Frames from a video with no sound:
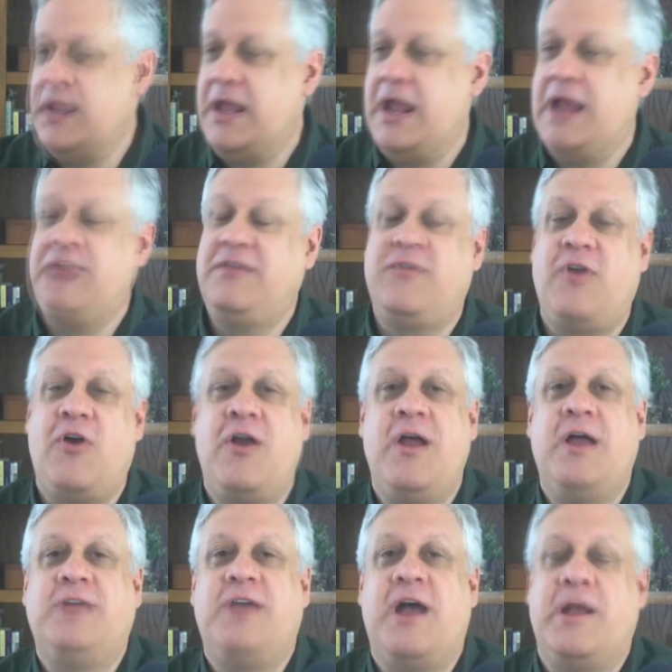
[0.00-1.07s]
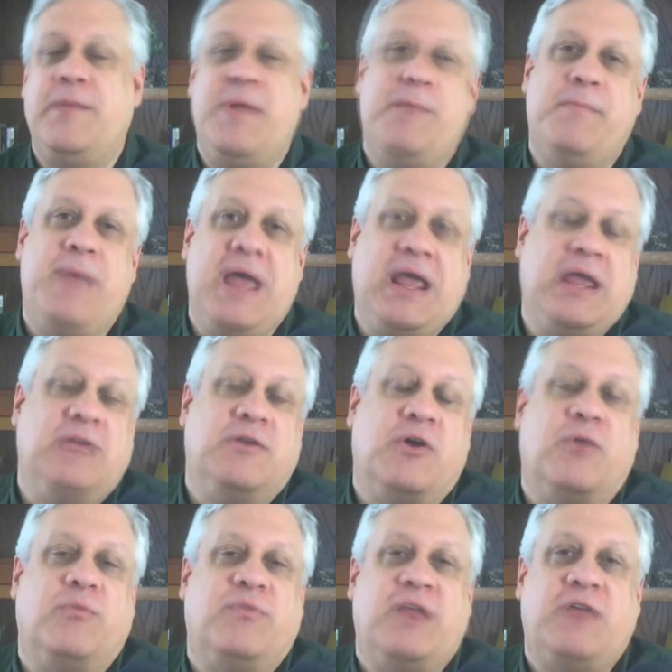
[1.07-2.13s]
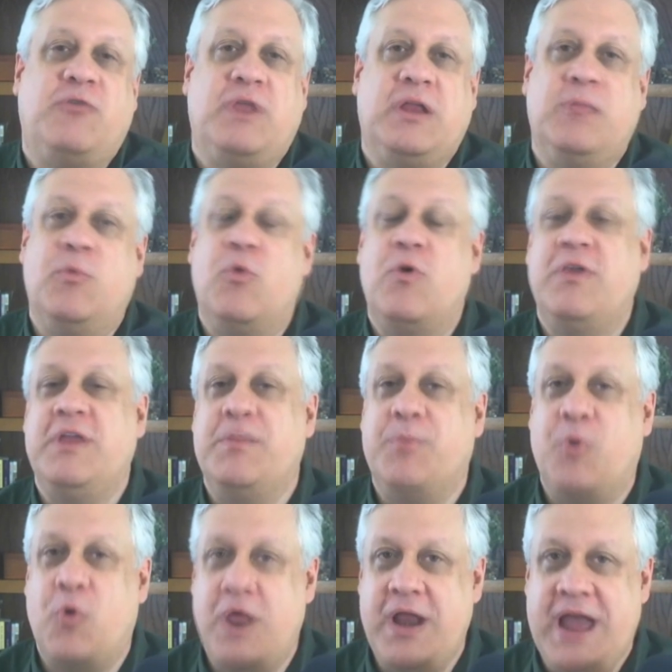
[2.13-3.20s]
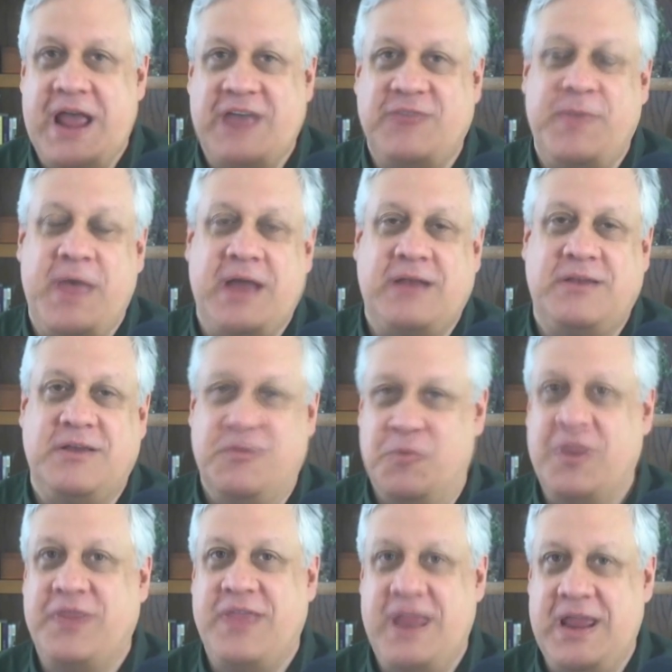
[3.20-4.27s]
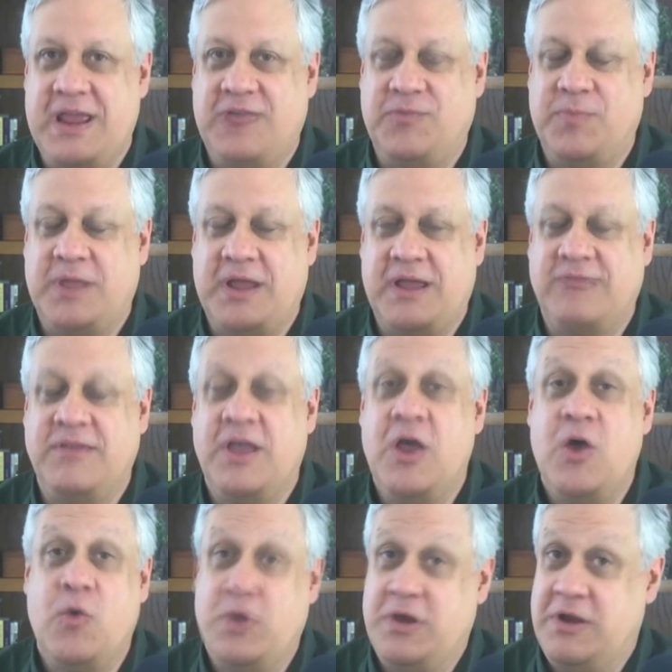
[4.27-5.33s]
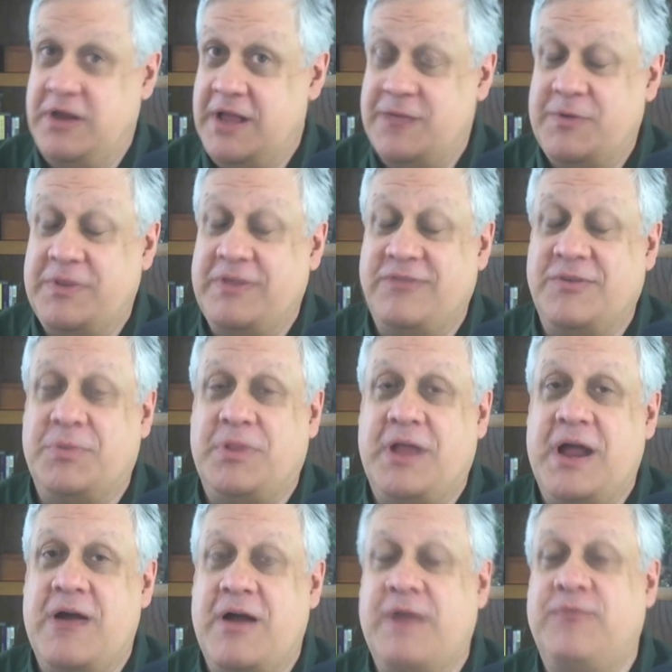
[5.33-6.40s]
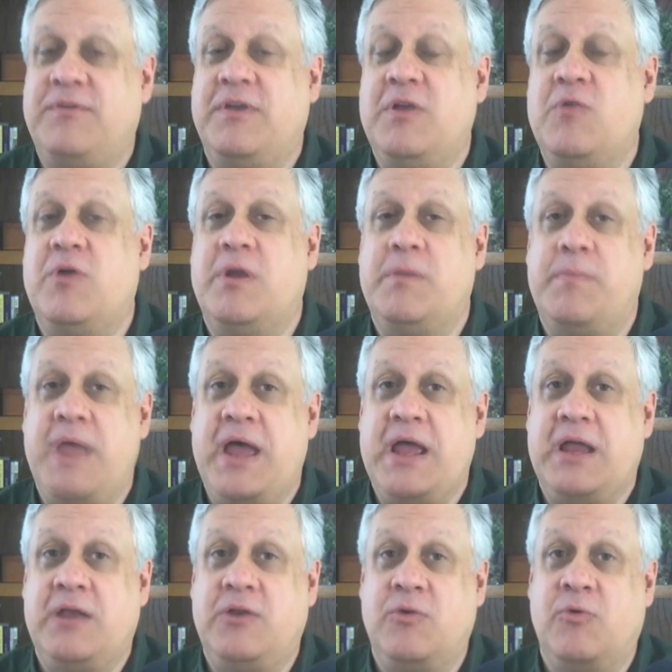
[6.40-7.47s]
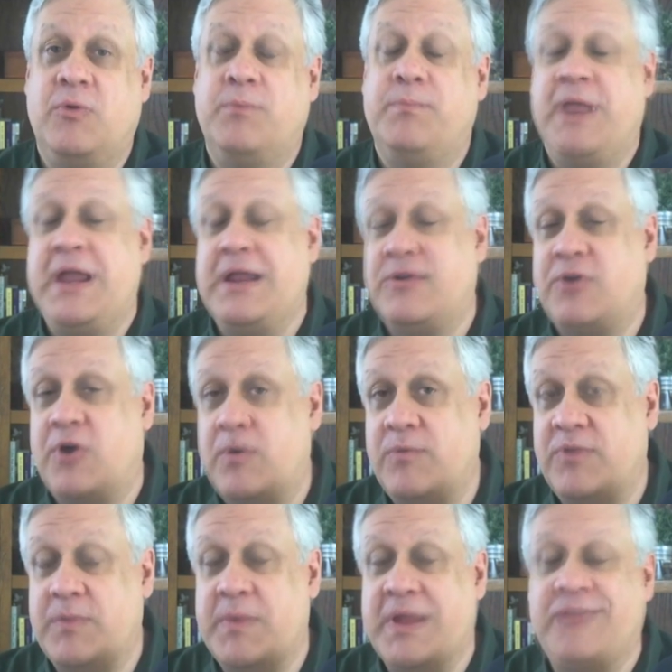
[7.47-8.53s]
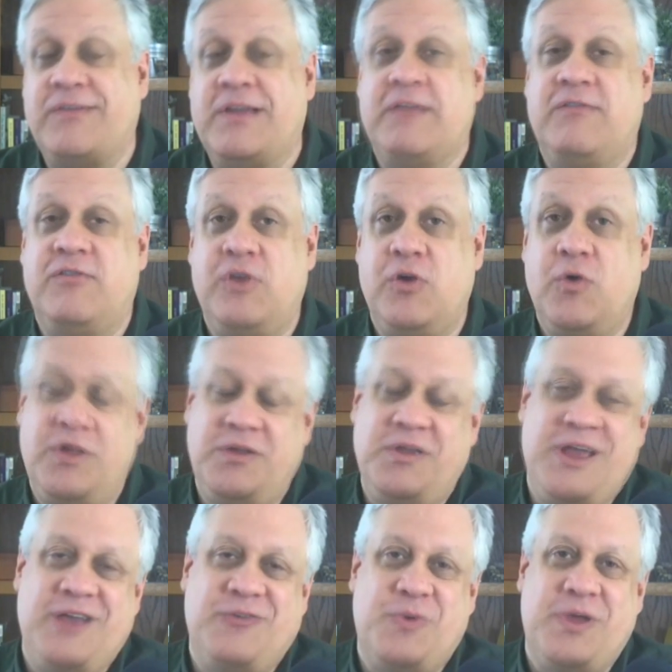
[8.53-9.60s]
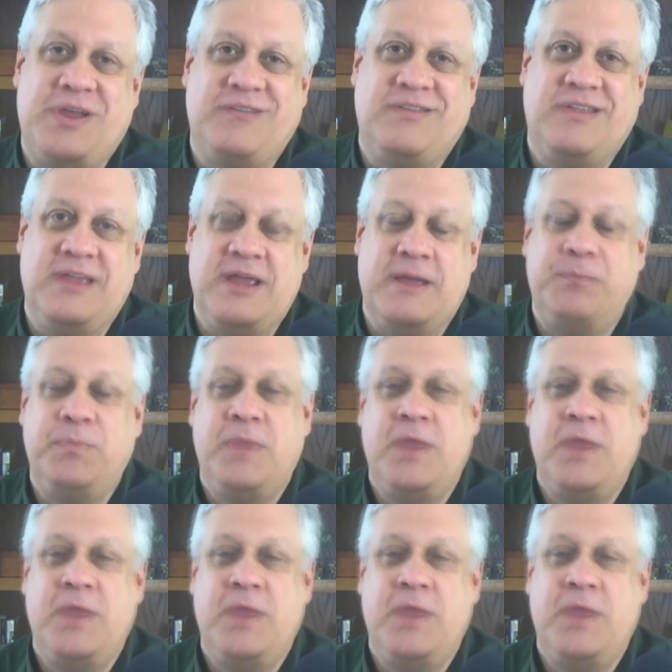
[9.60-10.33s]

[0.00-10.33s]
And let's start out talking about banking terms. That's really more the important aspect of what that is, because when you're dealing with a supplier, obviously you want to pay and you want to pay in terms that make sense to you as well as to them.